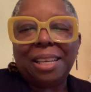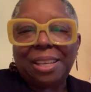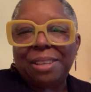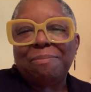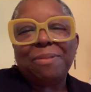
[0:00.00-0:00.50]

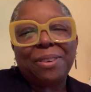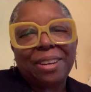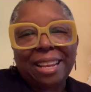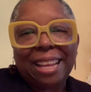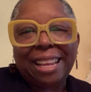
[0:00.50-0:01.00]
Good
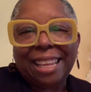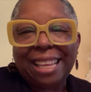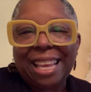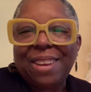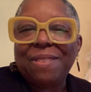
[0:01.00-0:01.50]
morning
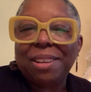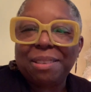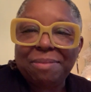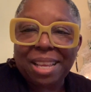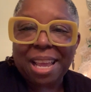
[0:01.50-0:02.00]
and
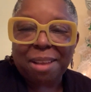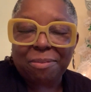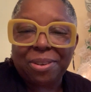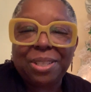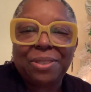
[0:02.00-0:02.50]
welcome to
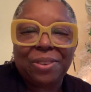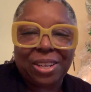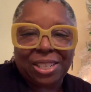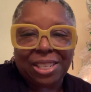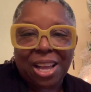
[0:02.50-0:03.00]
Anne-Marie's
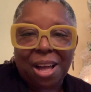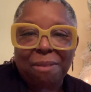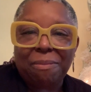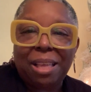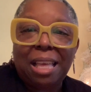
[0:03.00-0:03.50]

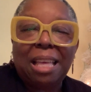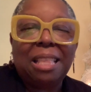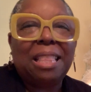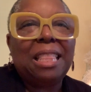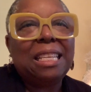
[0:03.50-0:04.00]
Workshop.
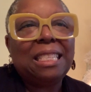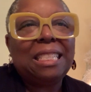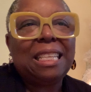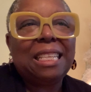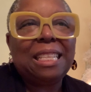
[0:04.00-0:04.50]

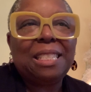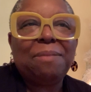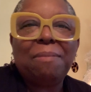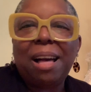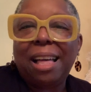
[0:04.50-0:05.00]
This is
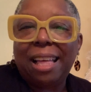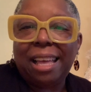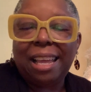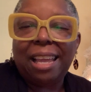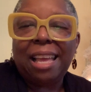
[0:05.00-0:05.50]

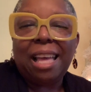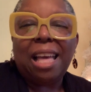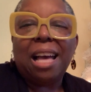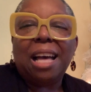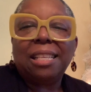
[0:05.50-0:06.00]
my
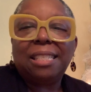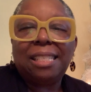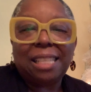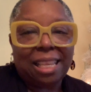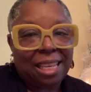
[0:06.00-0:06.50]

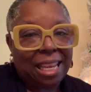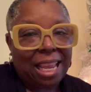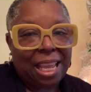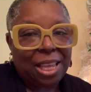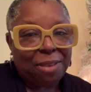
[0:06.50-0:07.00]

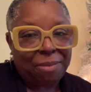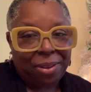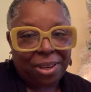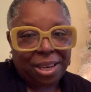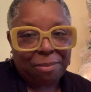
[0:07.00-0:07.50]
Sunday
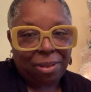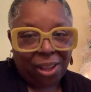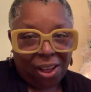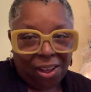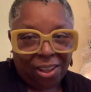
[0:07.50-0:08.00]
community
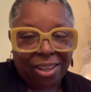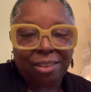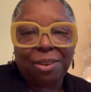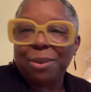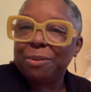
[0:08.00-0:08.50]
blog
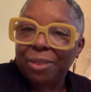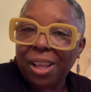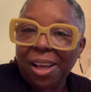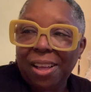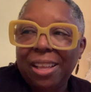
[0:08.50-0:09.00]
or
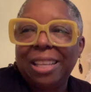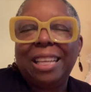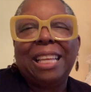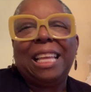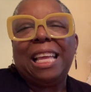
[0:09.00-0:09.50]
vlog,
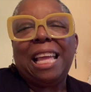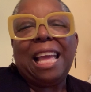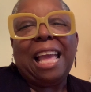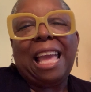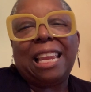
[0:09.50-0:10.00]

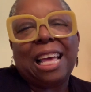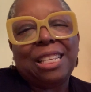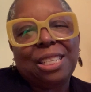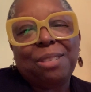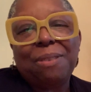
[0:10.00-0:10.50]
and I
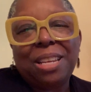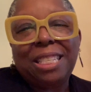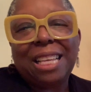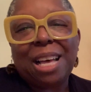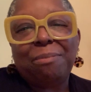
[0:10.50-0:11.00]
just wanted
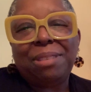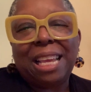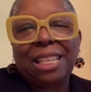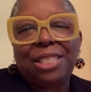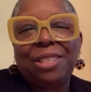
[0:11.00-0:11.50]
to
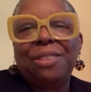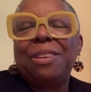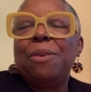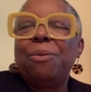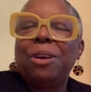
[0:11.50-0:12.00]
update you
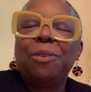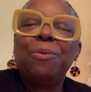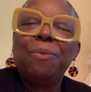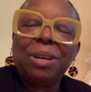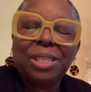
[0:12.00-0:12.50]

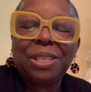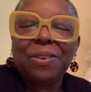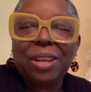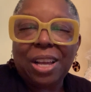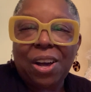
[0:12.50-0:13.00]
on what's
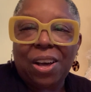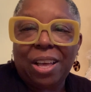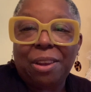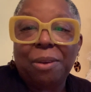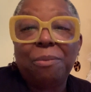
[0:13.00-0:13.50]
going
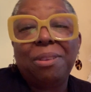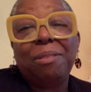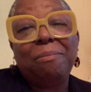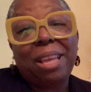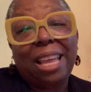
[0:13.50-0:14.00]
on
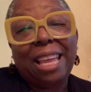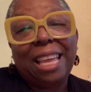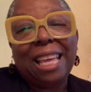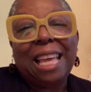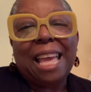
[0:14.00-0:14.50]
with
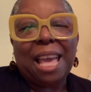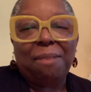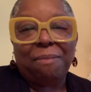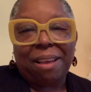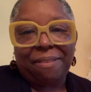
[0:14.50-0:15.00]
me
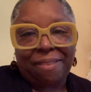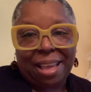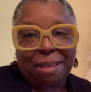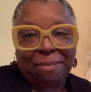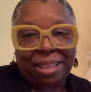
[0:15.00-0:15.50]
and my
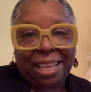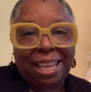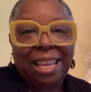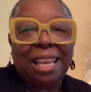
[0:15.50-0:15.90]
family.